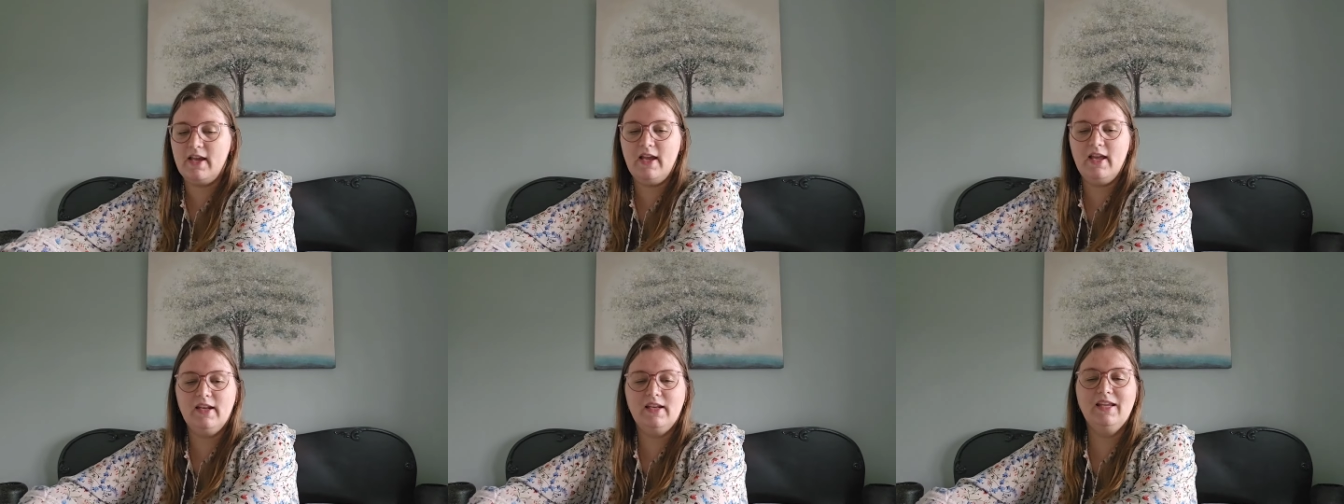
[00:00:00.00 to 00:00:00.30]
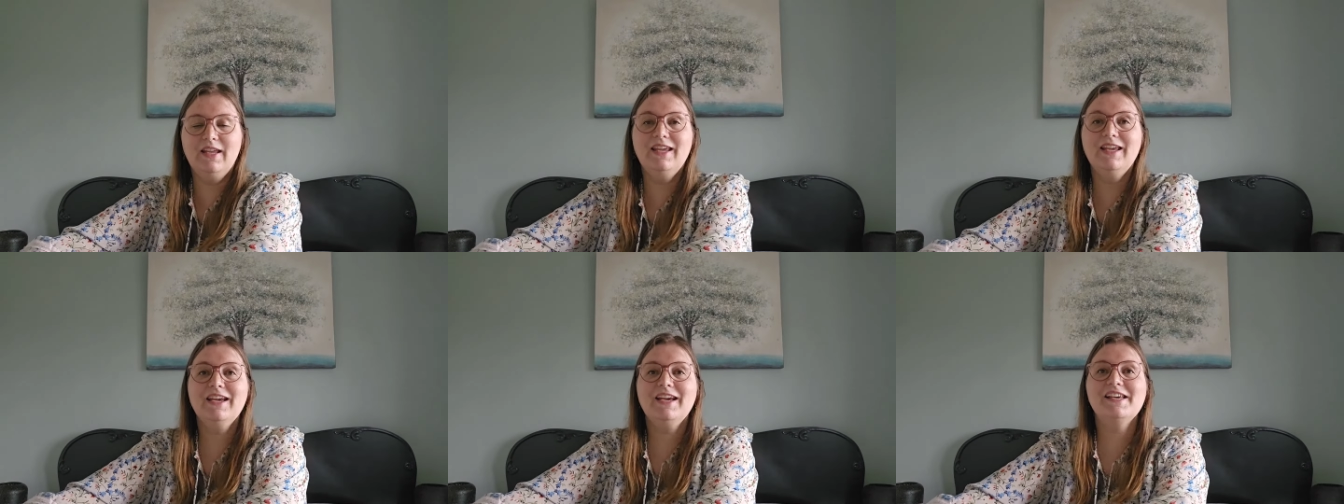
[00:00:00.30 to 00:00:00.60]
and
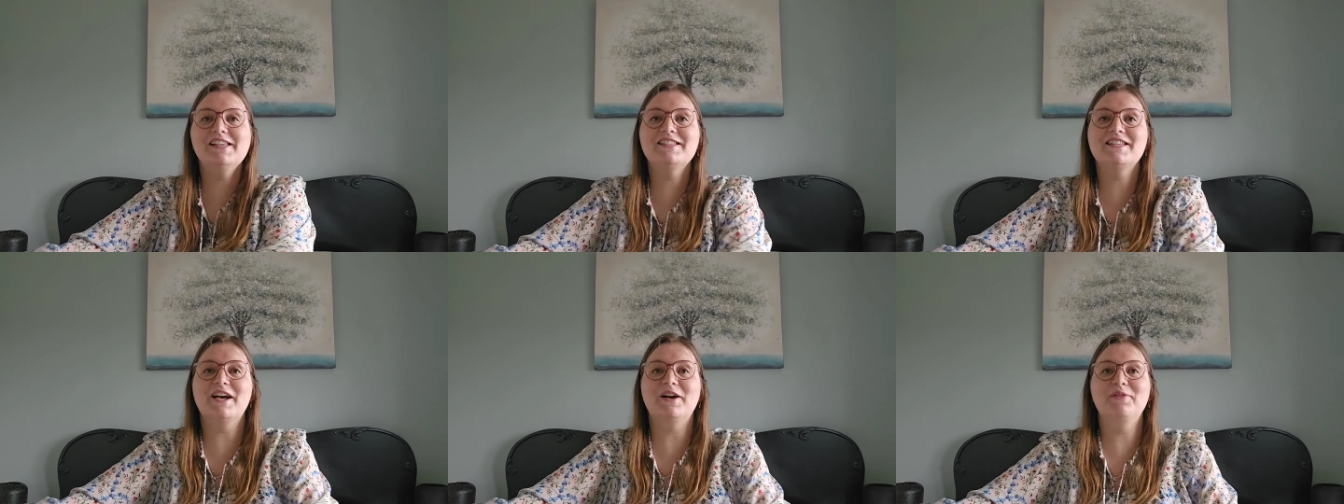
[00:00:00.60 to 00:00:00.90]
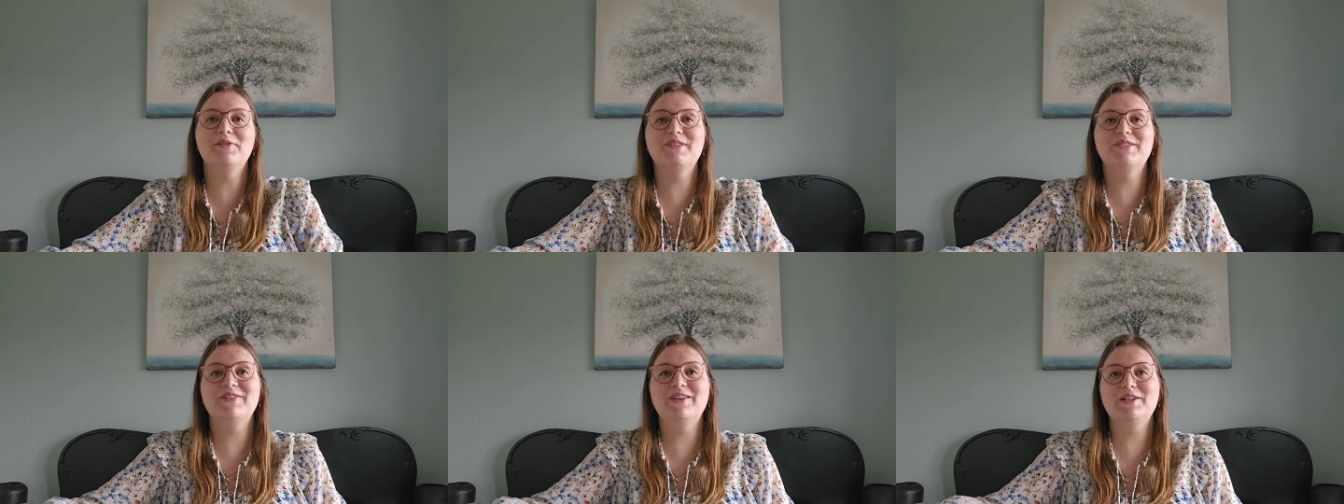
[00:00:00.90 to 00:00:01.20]
here is how
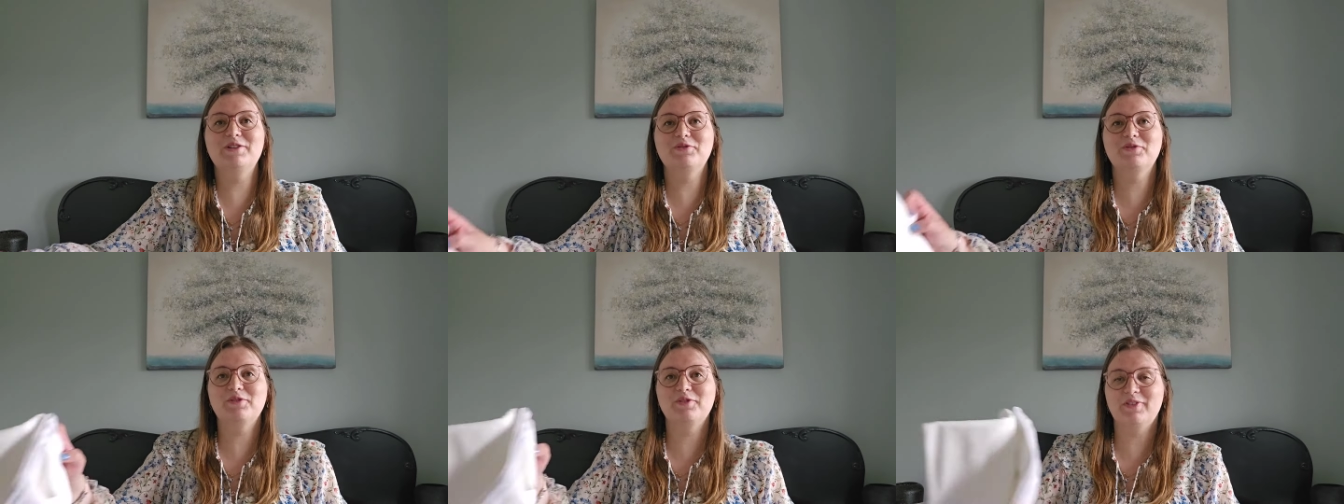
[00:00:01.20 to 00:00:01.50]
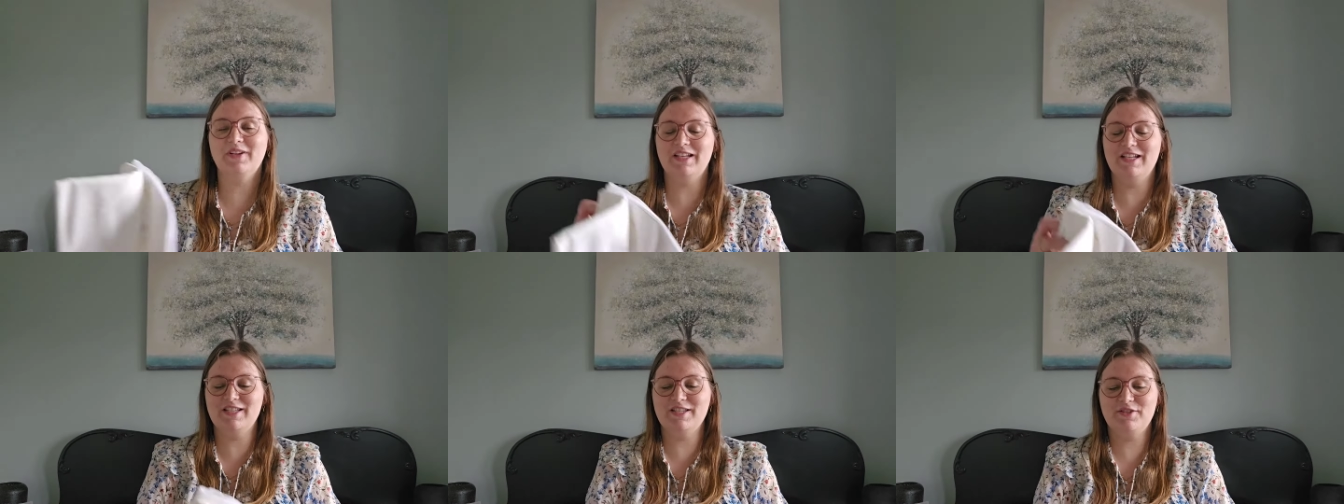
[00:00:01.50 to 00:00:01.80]
it will look
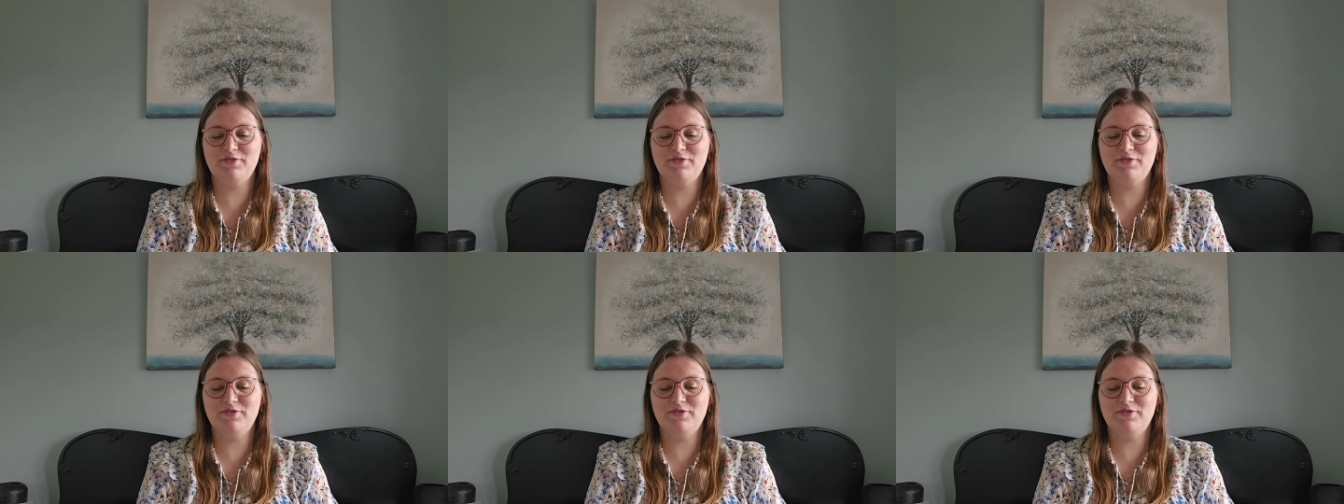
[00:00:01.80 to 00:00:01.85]
when it's